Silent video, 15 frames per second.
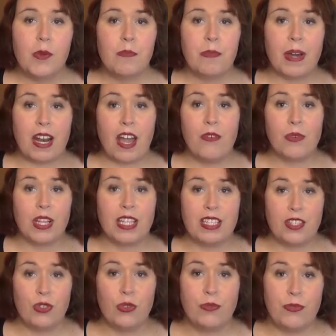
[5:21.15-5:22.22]
but I really
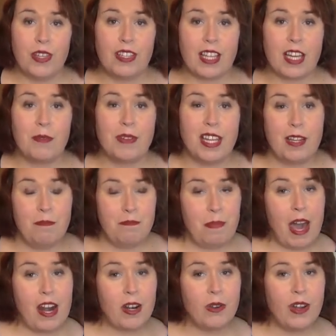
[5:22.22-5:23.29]
do feel like I'm getting
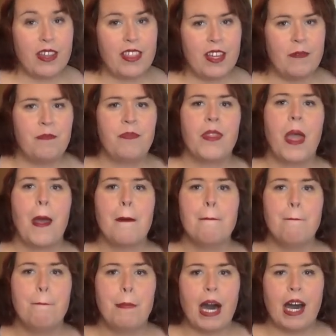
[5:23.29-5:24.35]
better with it.
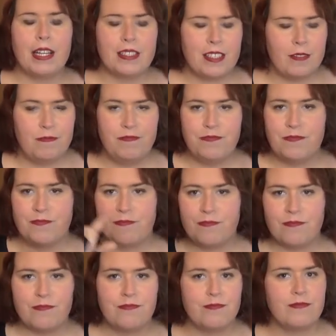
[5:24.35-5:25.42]
But
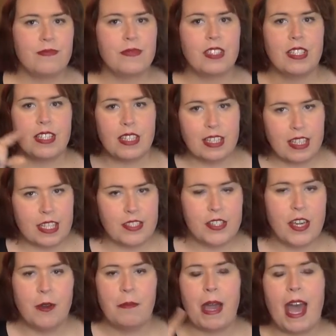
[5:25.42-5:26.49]
let's
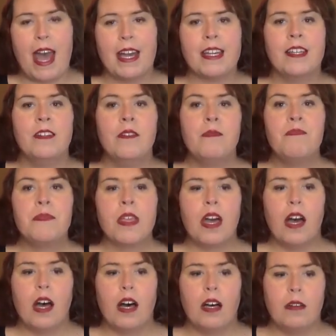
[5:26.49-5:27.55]
go back.
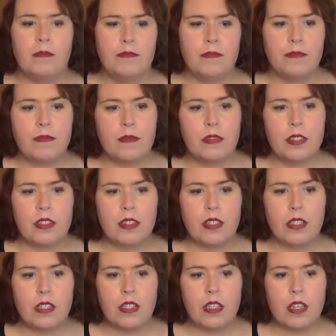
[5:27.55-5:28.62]
Um,
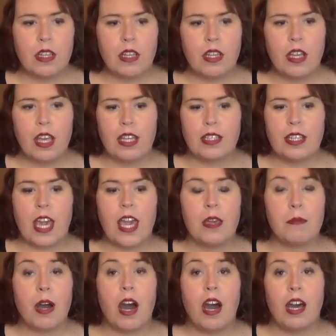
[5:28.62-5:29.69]
it
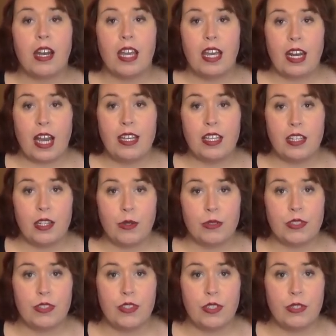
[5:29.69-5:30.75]
came on and I didn't know
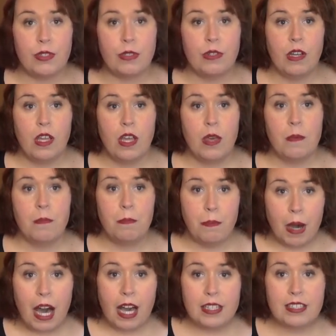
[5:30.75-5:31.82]
what to do,
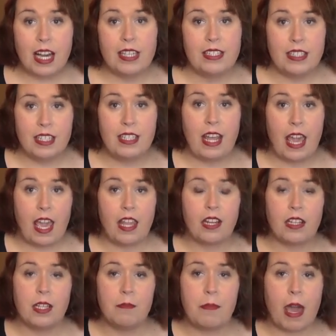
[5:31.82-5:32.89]
but I did
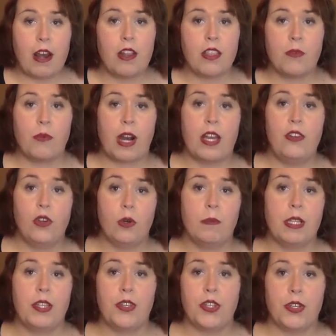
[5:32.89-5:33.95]
handle it better than what I
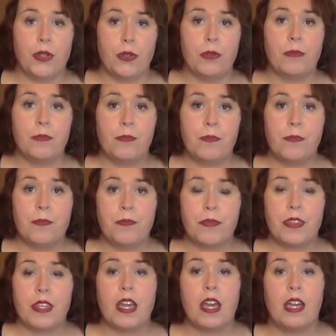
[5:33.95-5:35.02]
normally do.
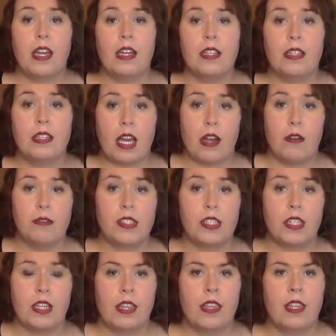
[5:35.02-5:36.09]
And that was the
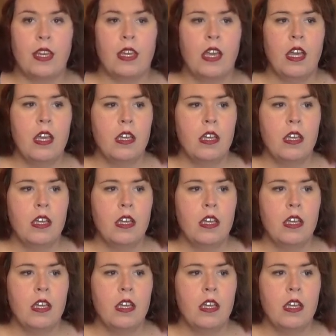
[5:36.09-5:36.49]
good thing.